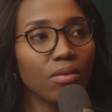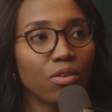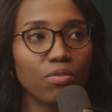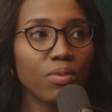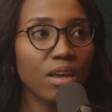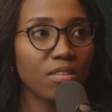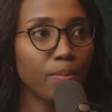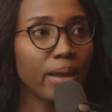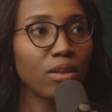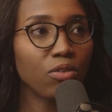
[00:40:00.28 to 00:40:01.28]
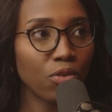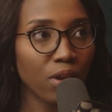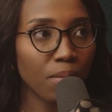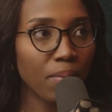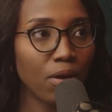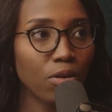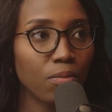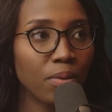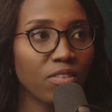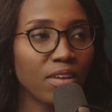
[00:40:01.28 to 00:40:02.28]
because we explain you're going to pay
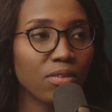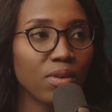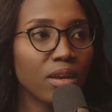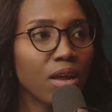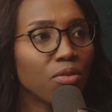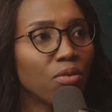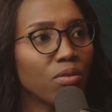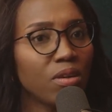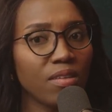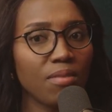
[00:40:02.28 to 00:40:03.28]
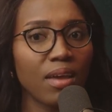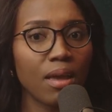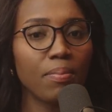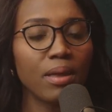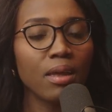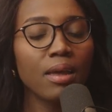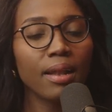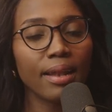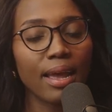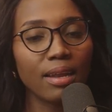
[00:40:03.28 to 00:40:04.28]
occupational rent, and you always have a happy
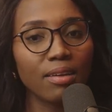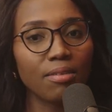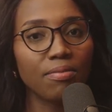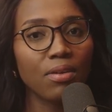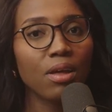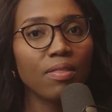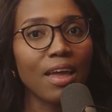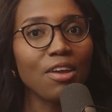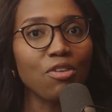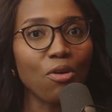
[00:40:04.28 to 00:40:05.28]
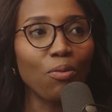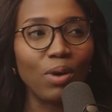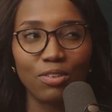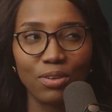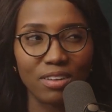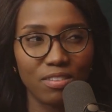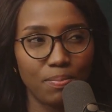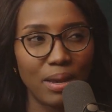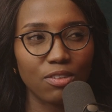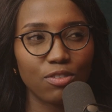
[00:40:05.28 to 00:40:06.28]
client if they know what to
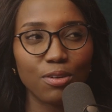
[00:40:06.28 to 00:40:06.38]
expect.